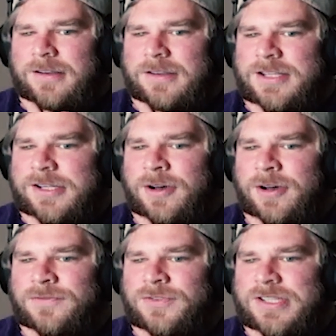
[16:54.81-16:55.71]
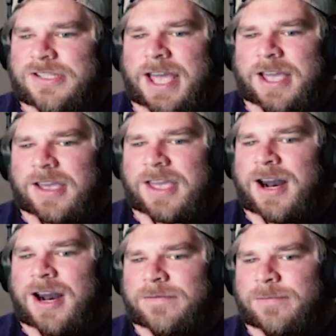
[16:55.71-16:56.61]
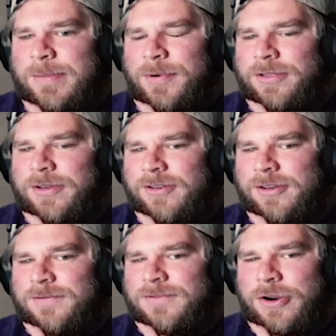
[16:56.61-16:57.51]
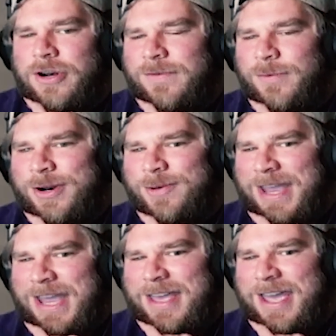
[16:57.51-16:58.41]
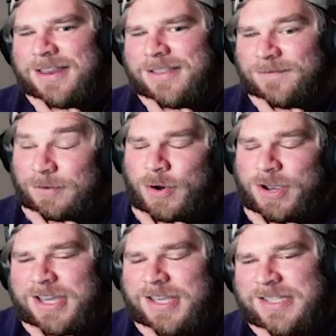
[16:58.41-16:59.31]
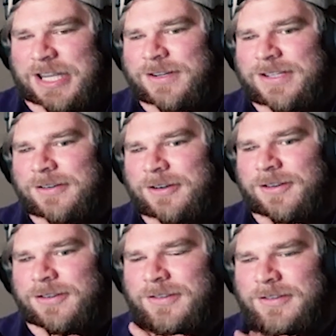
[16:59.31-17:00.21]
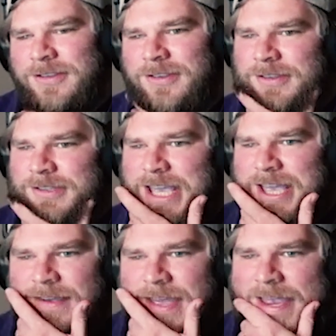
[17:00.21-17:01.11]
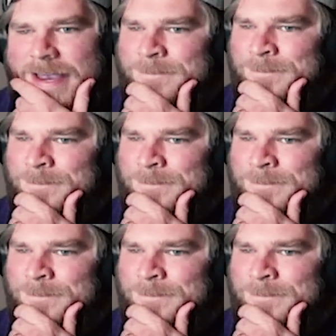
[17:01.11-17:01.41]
There's a lot of just like can't even be bothered. A lot of don't even want to be there from what you can see on TV.